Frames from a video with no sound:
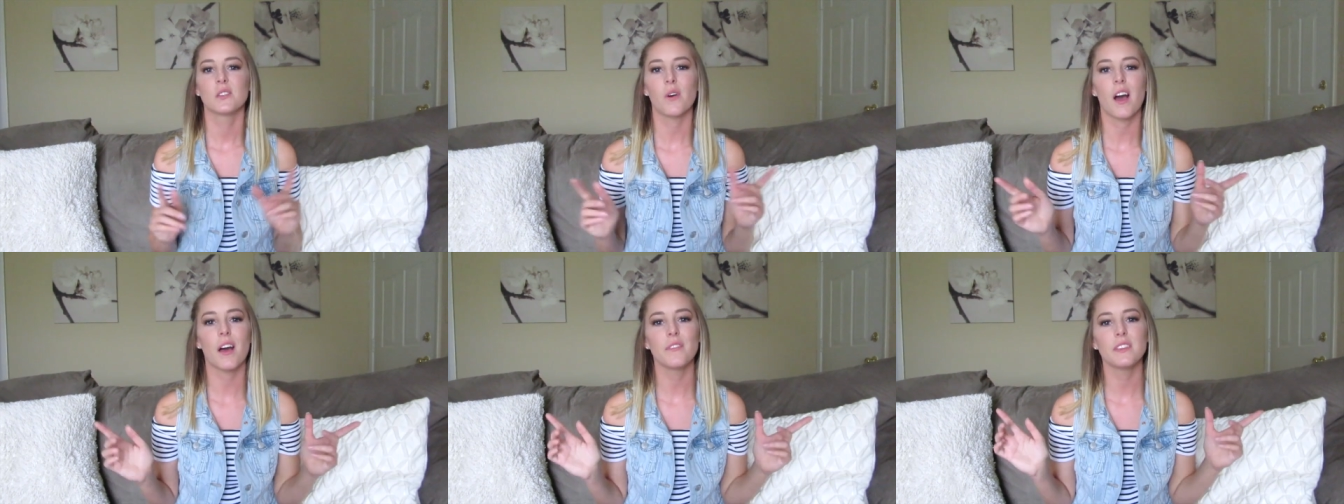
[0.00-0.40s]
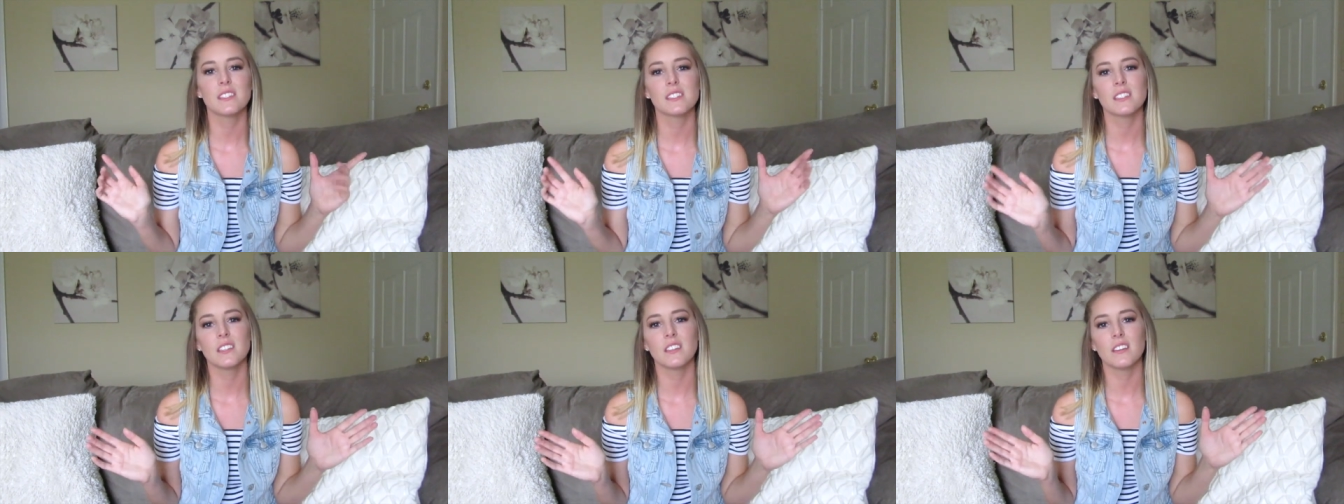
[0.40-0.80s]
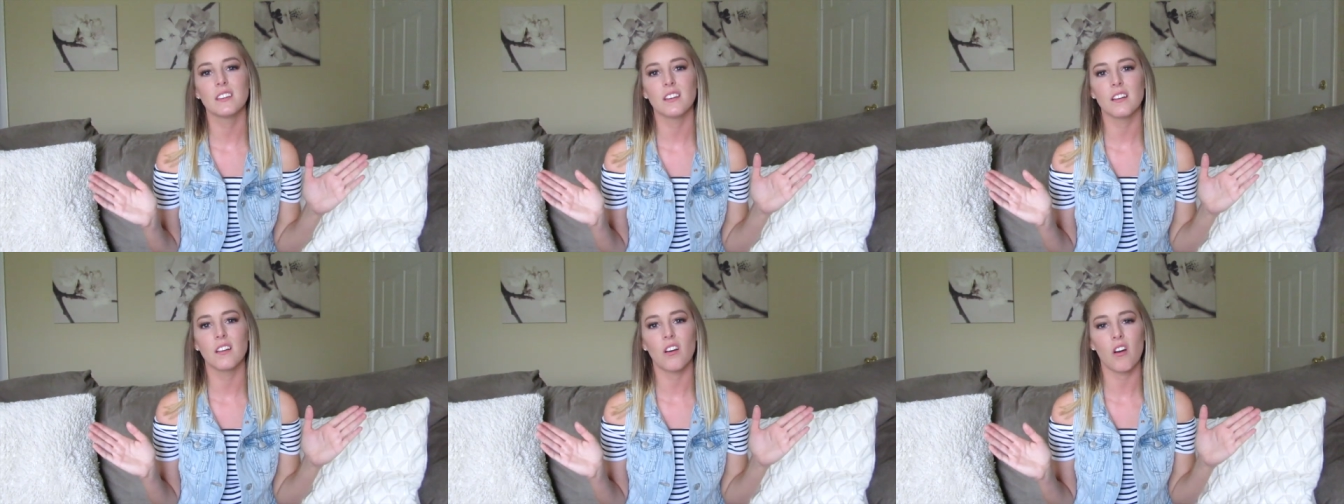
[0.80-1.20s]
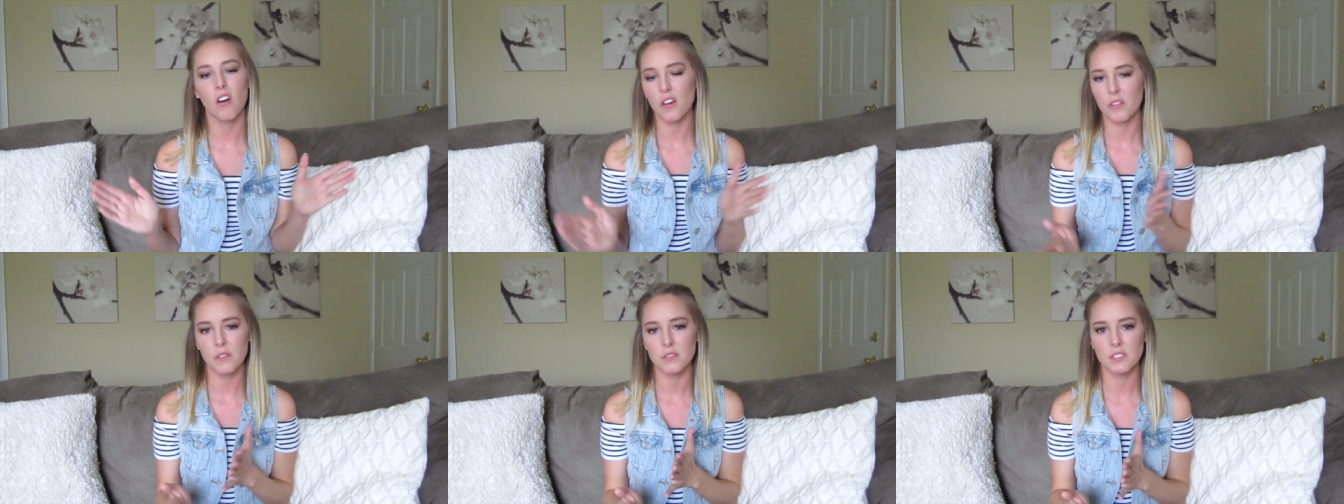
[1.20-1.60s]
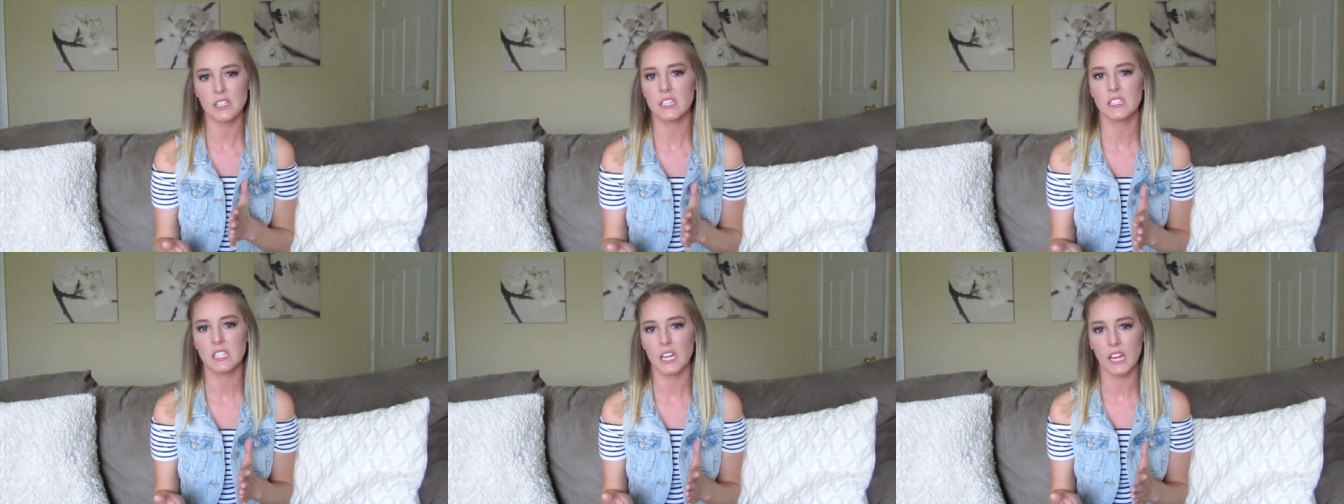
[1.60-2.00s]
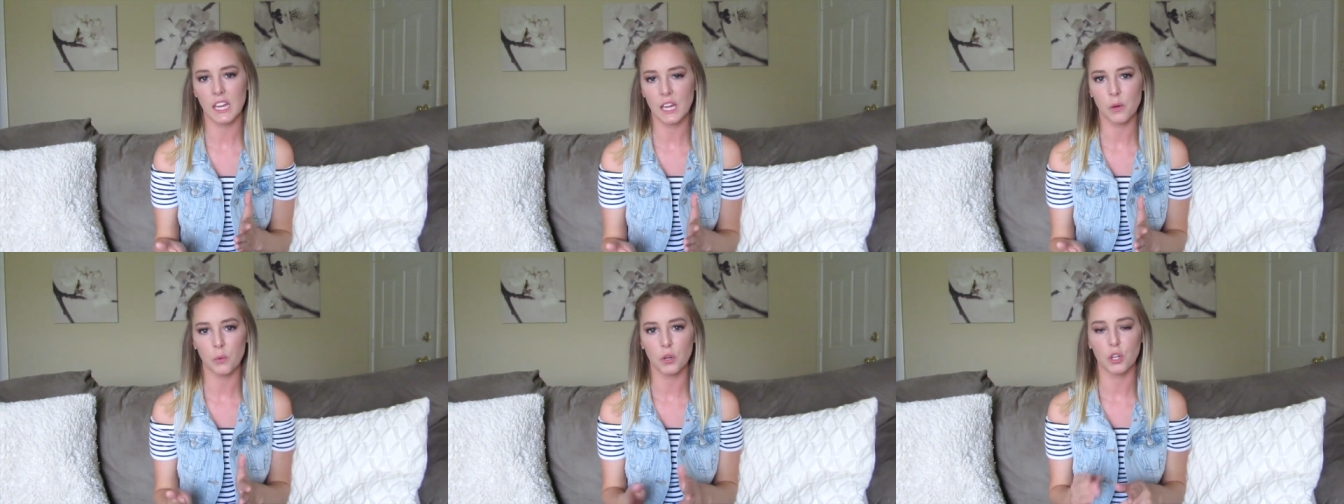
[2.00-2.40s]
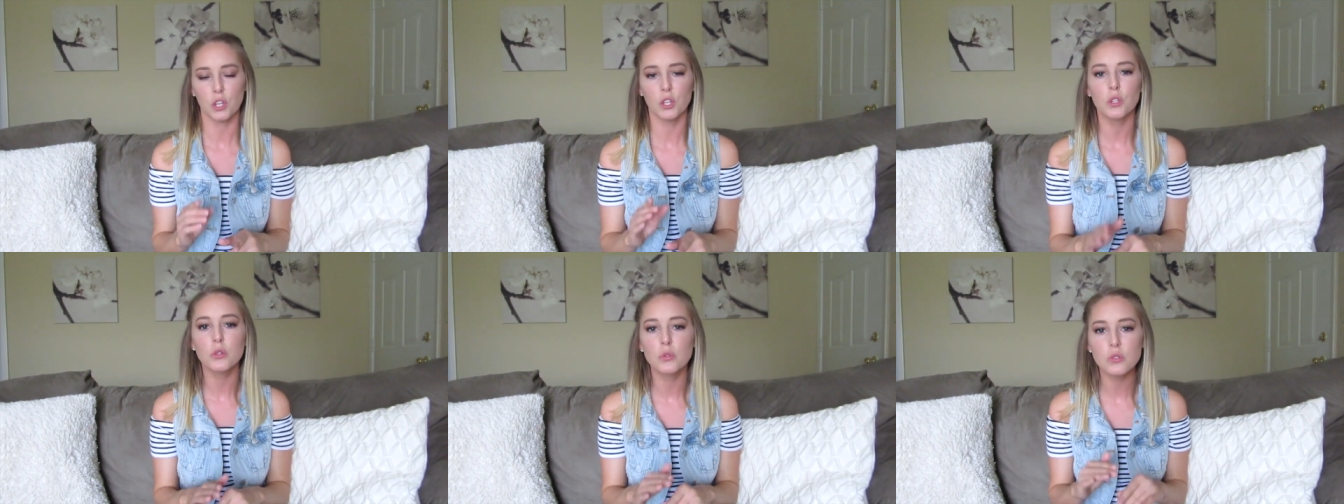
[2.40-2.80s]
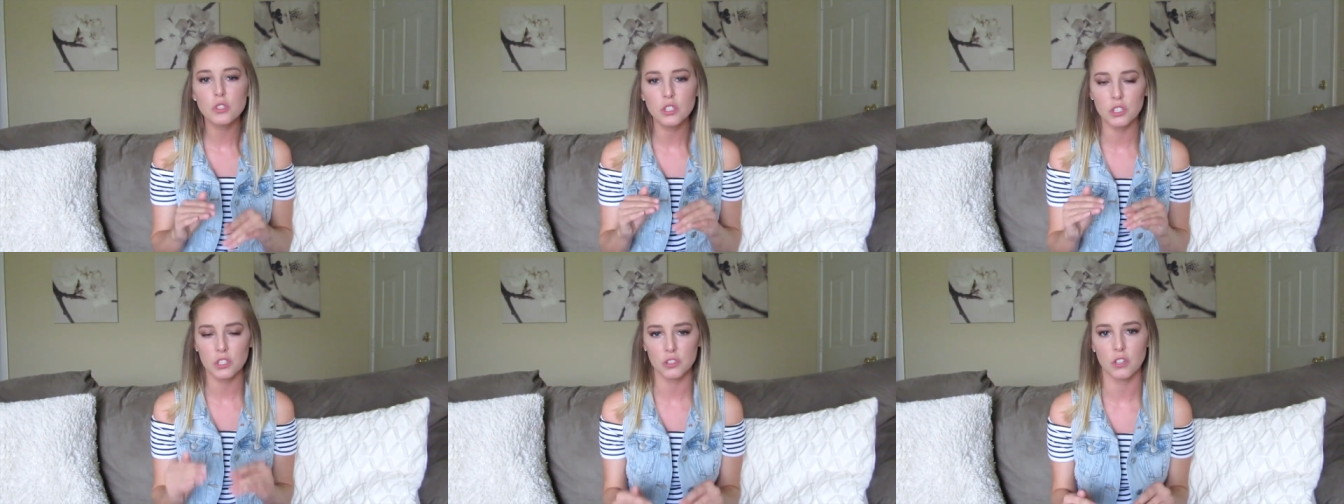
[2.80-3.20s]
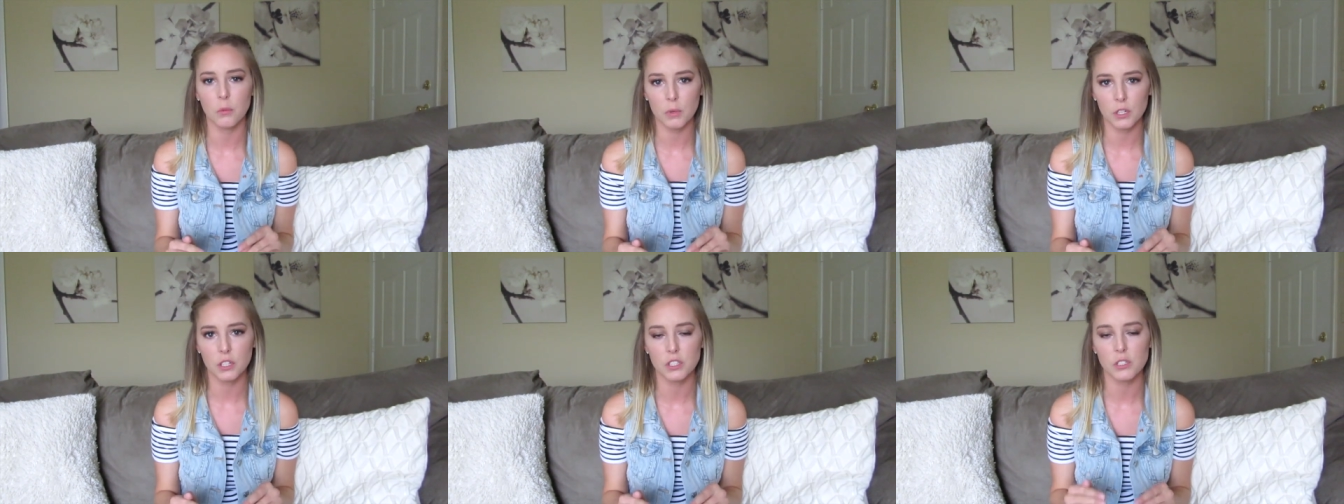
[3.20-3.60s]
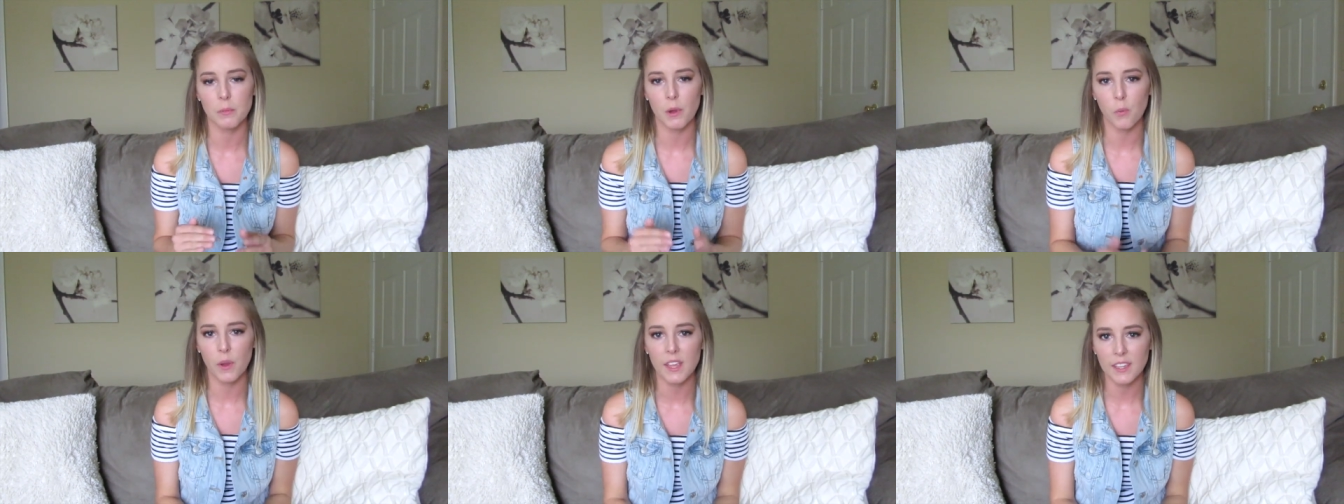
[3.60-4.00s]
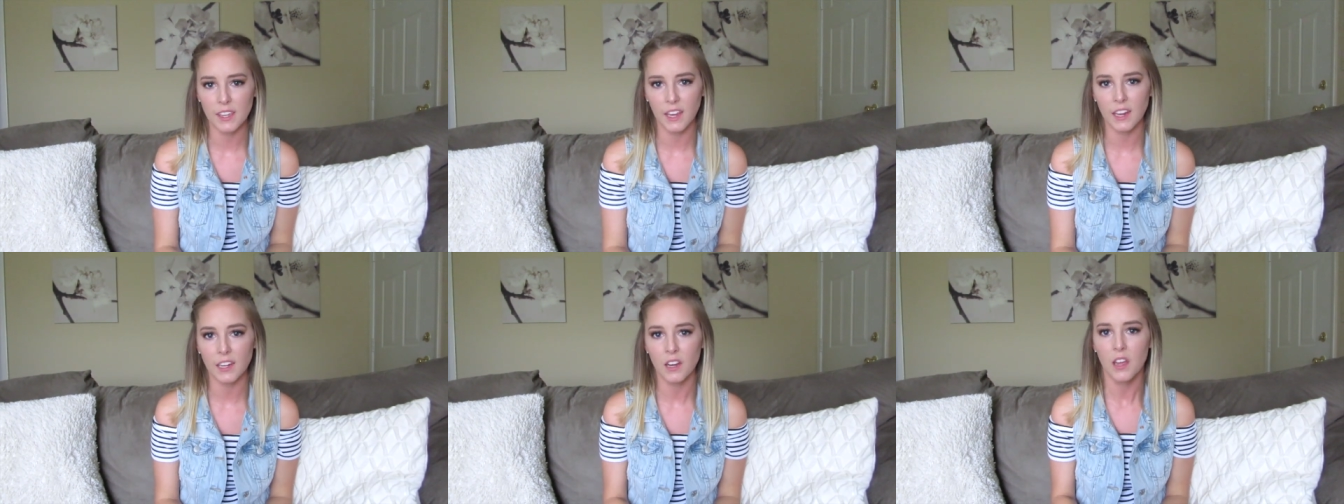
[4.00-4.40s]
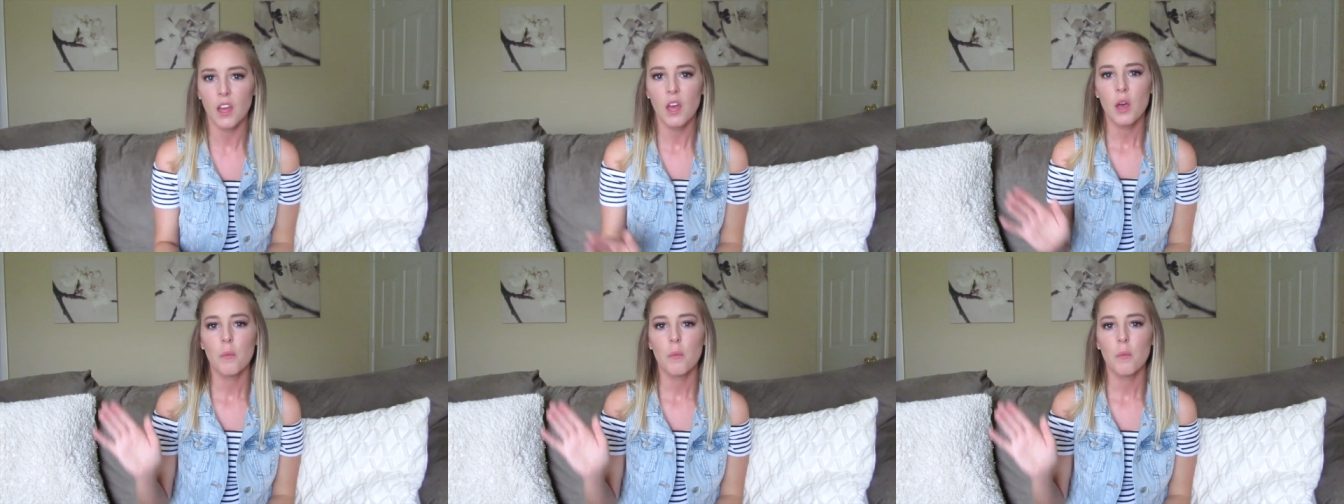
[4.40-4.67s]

So obviously all those things that I ate were a huge contributor to my weight gain,